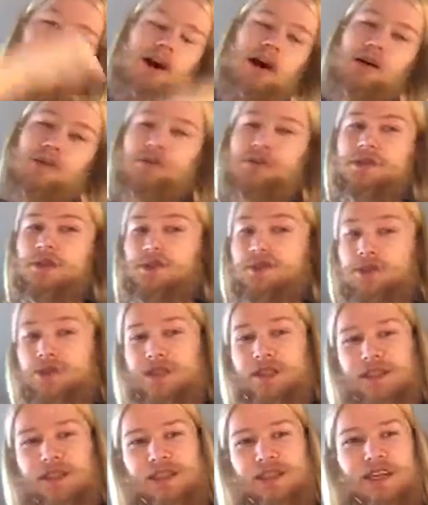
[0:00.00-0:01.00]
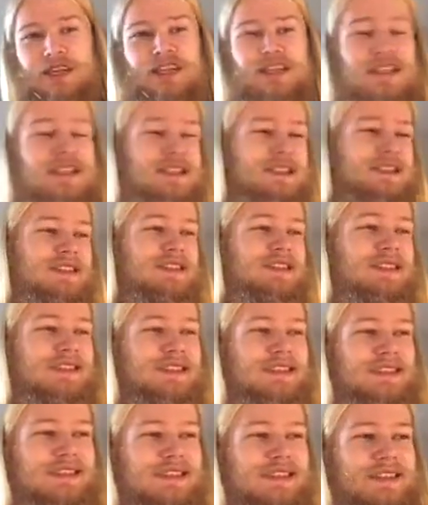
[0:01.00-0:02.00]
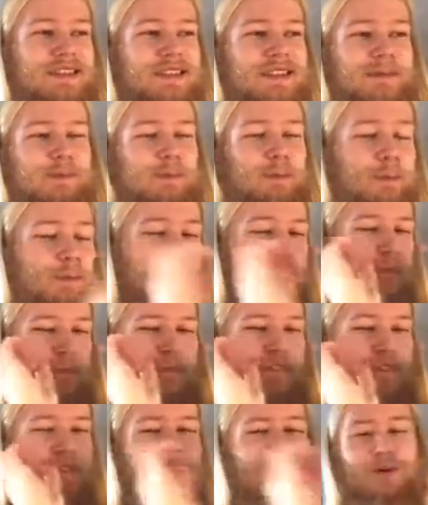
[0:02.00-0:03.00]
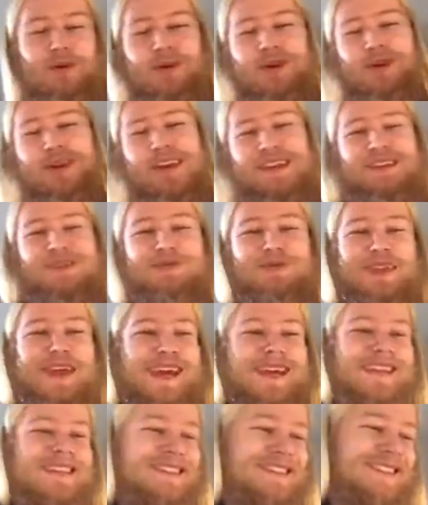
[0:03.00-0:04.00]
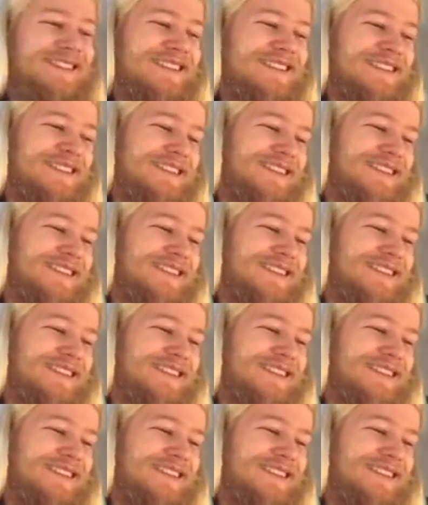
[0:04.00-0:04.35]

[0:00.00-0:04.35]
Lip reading: offer a drink. It is so good as a flex.